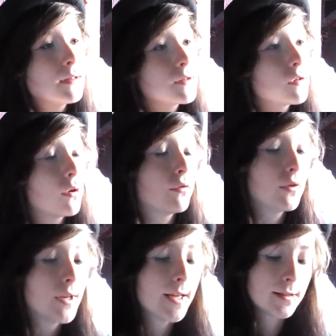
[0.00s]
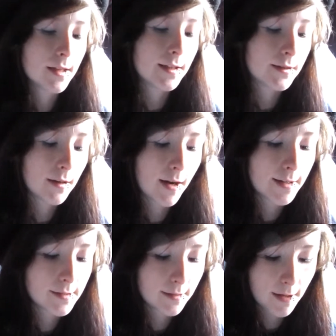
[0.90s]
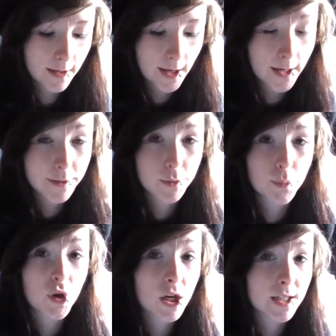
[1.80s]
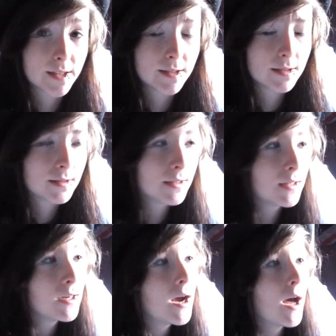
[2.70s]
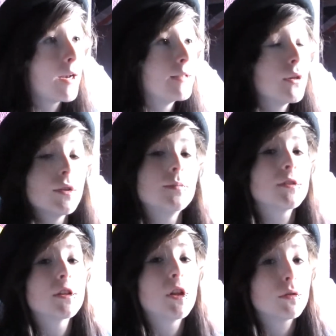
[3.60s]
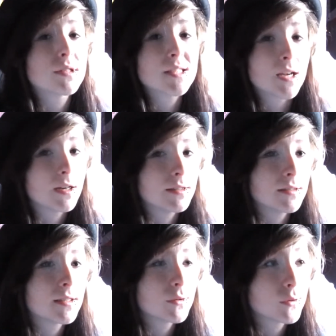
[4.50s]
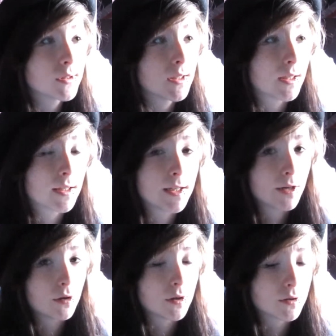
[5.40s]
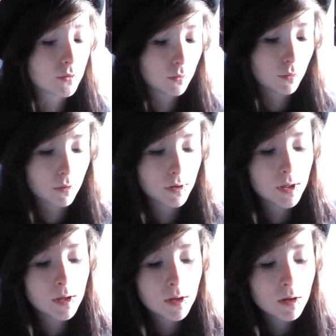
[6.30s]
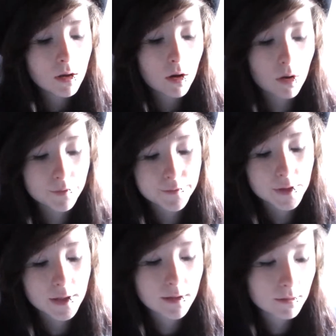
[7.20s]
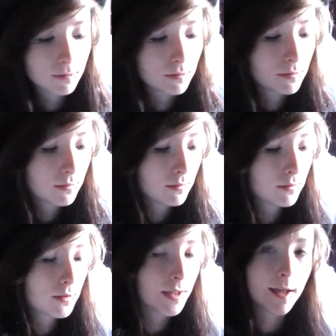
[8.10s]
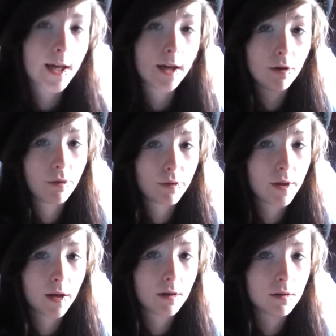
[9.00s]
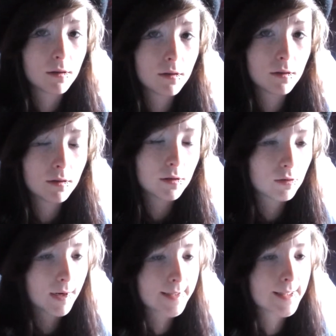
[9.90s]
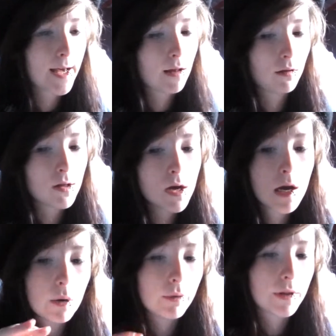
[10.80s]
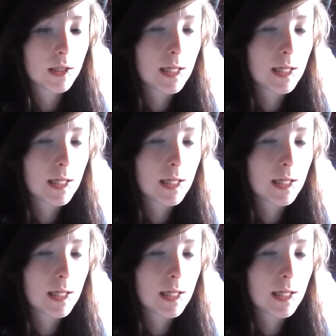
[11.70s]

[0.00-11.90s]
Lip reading: So a few days later, I said that I had a surprise. And I told him to close his eyes. This was like near our school on the little like hill thing. Grassed hill with a